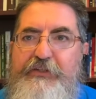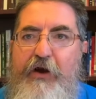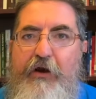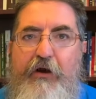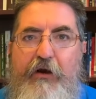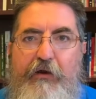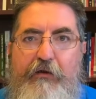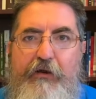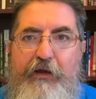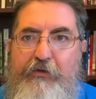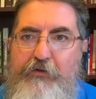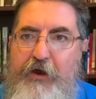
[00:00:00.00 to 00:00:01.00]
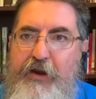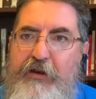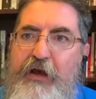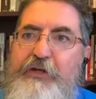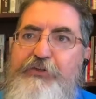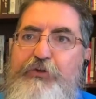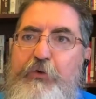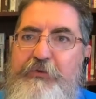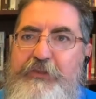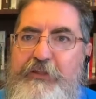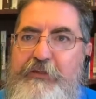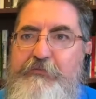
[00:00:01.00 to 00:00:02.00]
are chronological
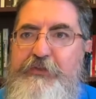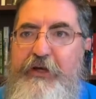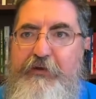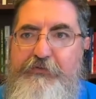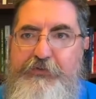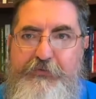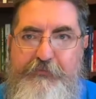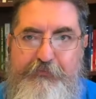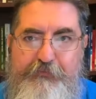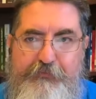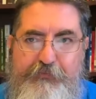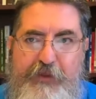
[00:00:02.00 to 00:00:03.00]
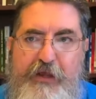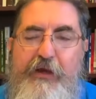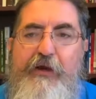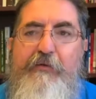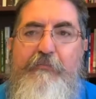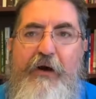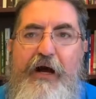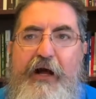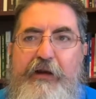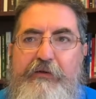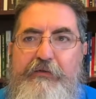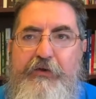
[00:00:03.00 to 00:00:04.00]
within themselves,
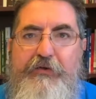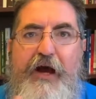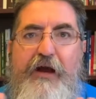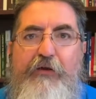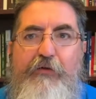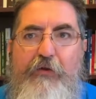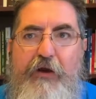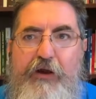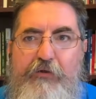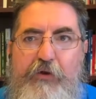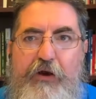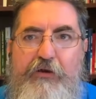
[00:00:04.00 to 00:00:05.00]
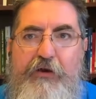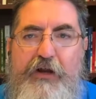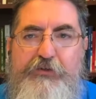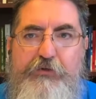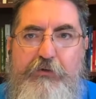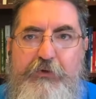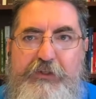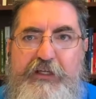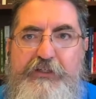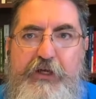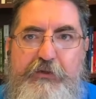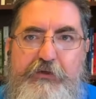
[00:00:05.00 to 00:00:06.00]
but they're not chronological with
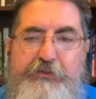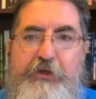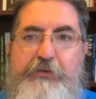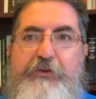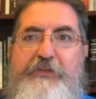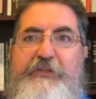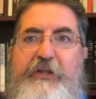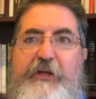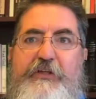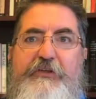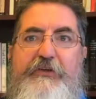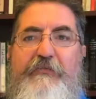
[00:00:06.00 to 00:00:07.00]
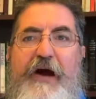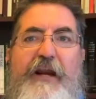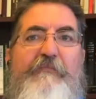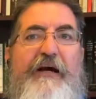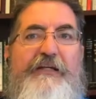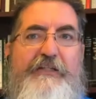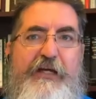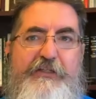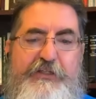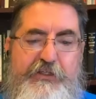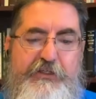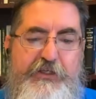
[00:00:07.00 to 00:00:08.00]
each other. So it's divided by
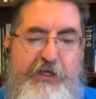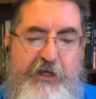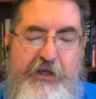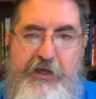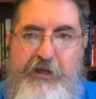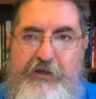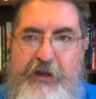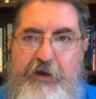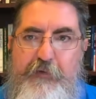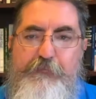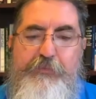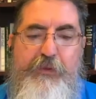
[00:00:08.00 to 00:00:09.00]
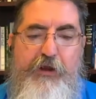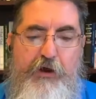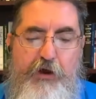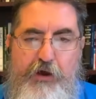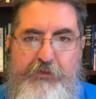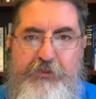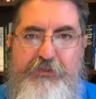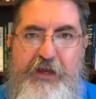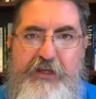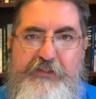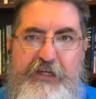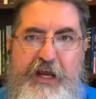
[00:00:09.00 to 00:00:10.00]
sections. Now, all the
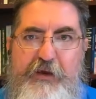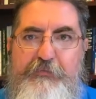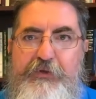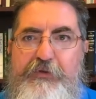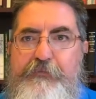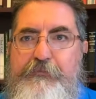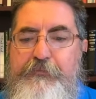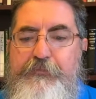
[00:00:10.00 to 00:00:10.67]
things that happen